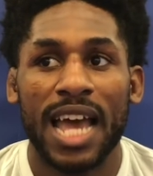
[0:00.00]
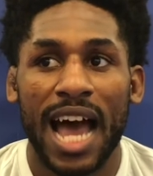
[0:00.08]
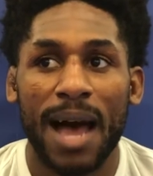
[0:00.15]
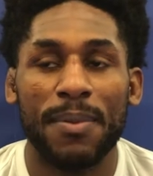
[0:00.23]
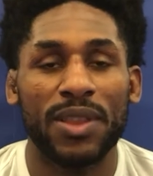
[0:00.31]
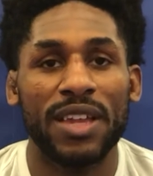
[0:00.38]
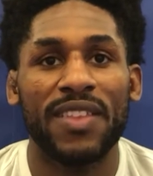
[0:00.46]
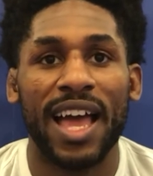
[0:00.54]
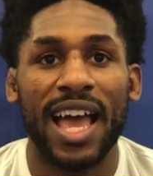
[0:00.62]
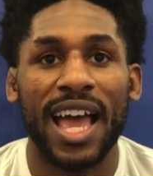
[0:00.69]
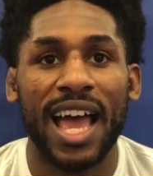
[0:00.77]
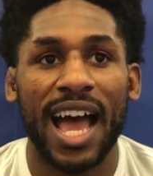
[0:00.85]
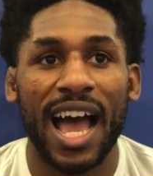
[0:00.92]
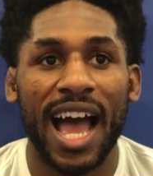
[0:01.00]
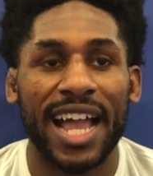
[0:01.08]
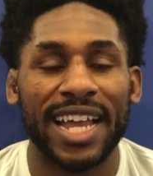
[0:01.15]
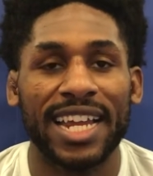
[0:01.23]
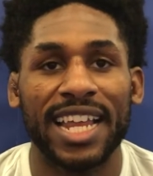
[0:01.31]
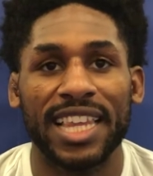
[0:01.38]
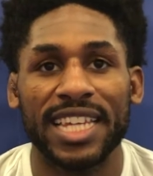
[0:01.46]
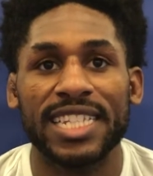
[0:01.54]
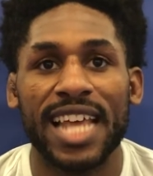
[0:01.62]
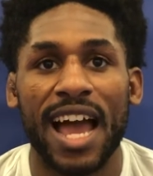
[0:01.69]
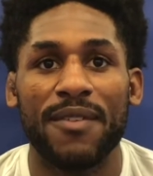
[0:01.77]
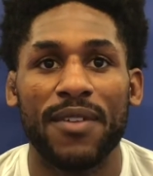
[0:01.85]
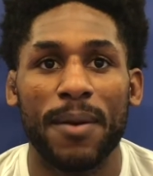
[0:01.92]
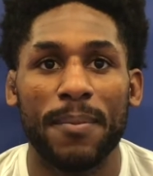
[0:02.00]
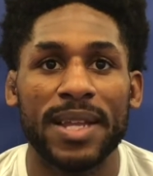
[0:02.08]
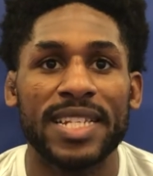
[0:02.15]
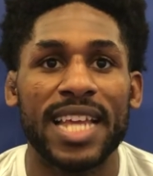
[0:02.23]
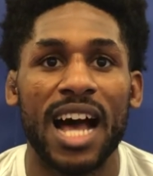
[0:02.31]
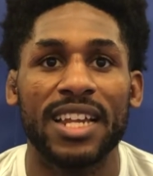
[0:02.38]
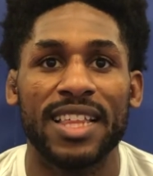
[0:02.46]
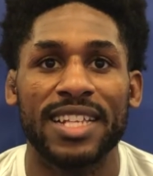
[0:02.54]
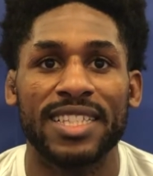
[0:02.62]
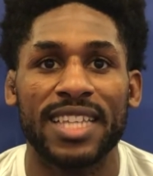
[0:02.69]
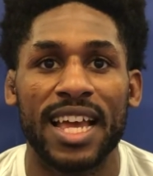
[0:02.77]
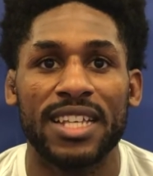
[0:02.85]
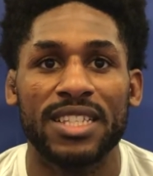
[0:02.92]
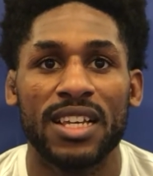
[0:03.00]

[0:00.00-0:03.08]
I believe that I can at least have a mentality that says,